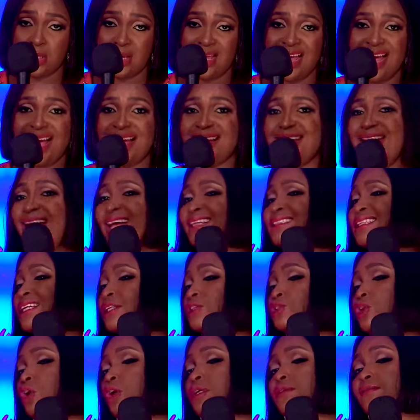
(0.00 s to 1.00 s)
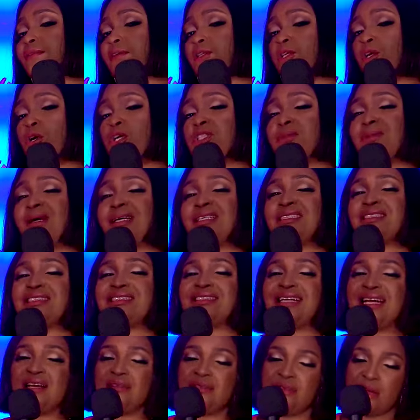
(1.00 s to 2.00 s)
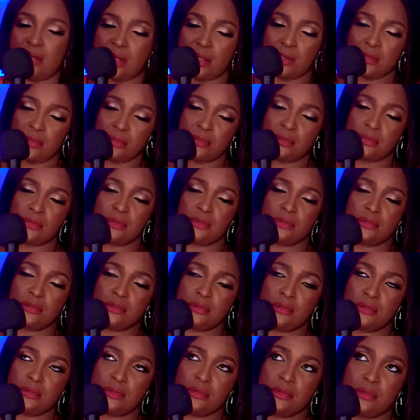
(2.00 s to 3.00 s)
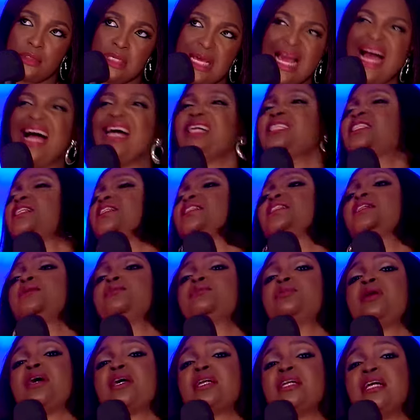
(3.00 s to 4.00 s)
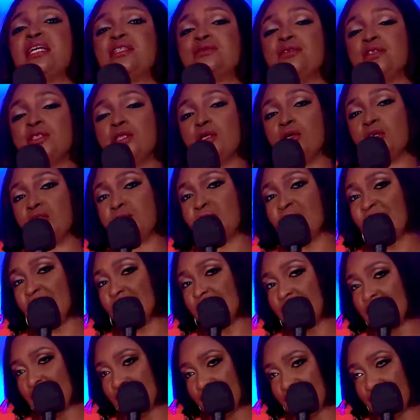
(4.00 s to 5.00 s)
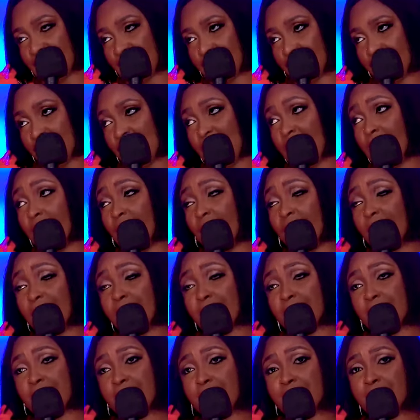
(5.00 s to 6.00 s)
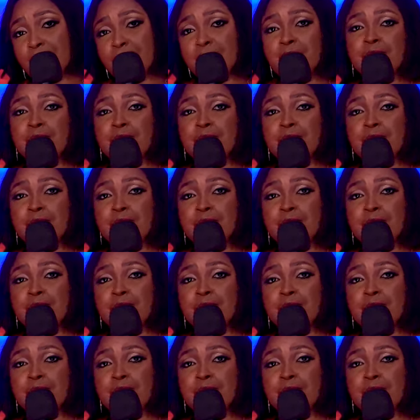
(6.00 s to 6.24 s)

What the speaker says: and has a son for the husband's driver. And she's still pregnant for the husband's driver. Hello.